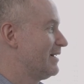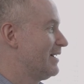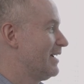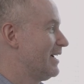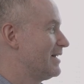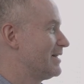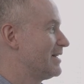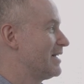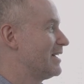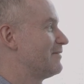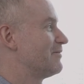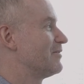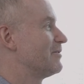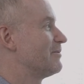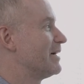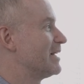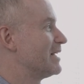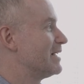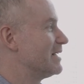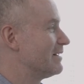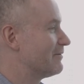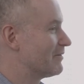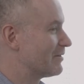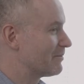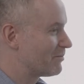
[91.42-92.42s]
And then if you wait
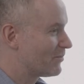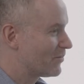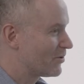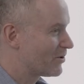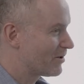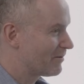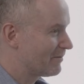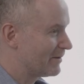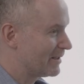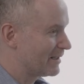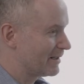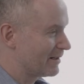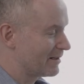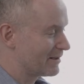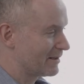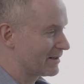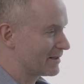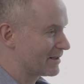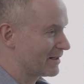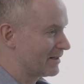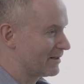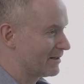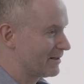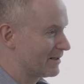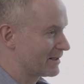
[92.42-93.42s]
an even more
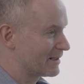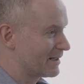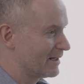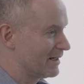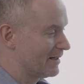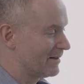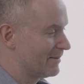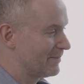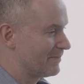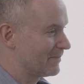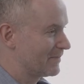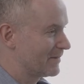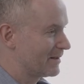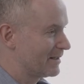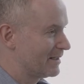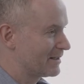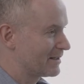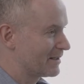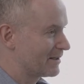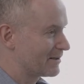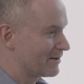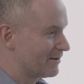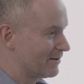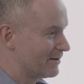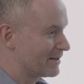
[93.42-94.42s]
ridiculously long time, as
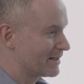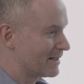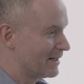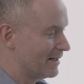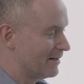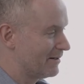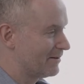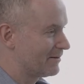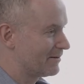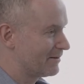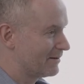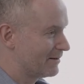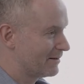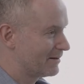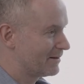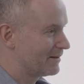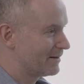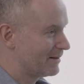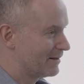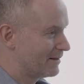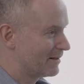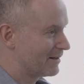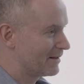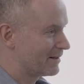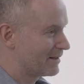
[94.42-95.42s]
it turns out,
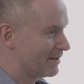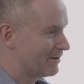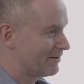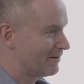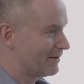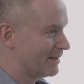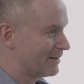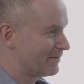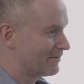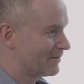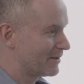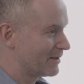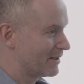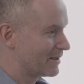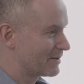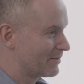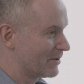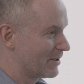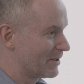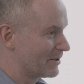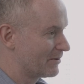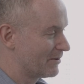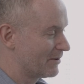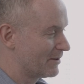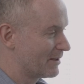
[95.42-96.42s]
the theory of the
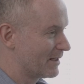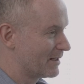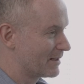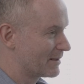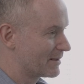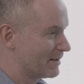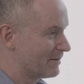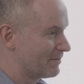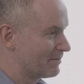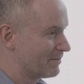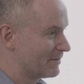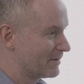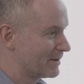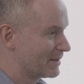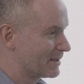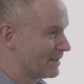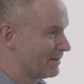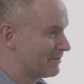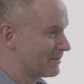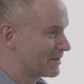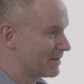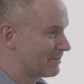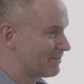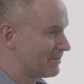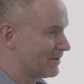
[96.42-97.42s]
cosmological constant
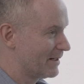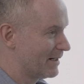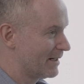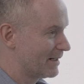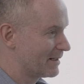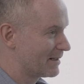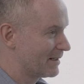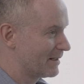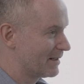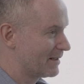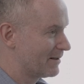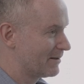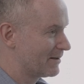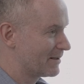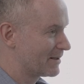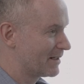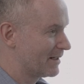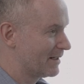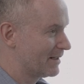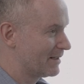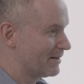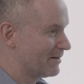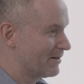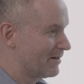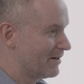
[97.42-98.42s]
seems to predict that there's
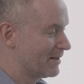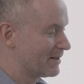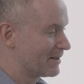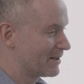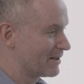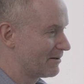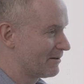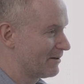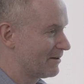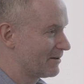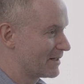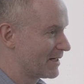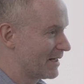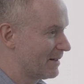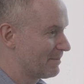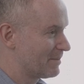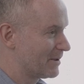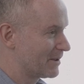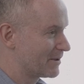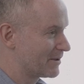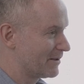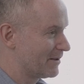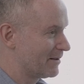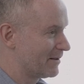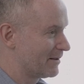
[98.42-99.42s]
a non-zero
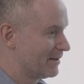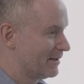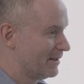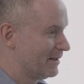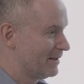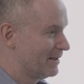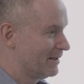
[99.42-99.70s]
temperature.